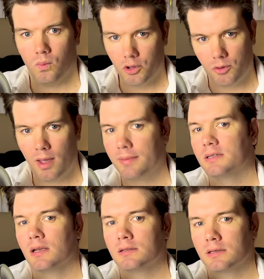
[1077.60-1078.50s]
What you may be
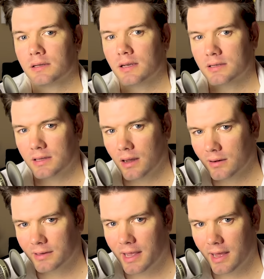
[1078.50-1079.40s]
sensing is the
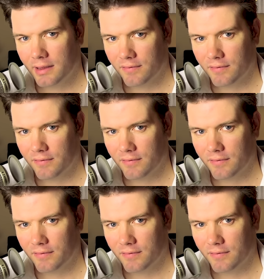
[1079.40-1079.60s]
uncanny